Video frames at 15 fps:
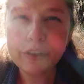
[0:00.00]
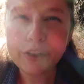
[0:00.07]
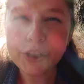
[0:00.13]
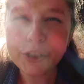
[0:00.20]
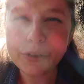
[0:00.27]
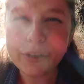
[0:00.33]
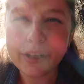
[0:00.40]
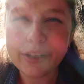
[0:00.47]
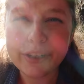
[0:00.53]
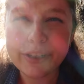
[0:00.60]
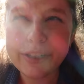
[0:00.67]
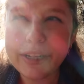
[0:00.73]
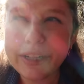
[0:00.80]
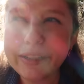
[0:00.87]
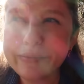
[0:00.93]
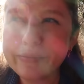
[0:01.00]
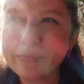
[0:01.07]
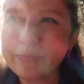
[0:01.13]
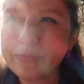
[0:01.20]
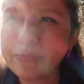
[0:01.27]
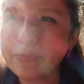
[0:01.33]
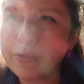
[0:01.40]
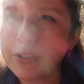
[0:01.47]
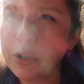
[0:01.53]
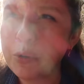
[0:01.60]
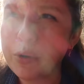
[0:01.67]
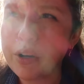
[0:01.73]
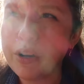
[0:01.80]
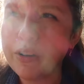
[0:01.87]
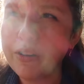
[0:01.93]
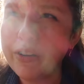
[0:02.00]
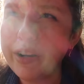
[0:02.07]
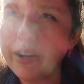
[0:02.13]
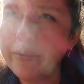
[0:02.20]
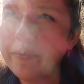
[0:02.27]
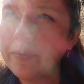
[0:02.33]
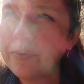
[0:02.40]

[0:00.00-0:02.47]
chill there tonight until we're hungry.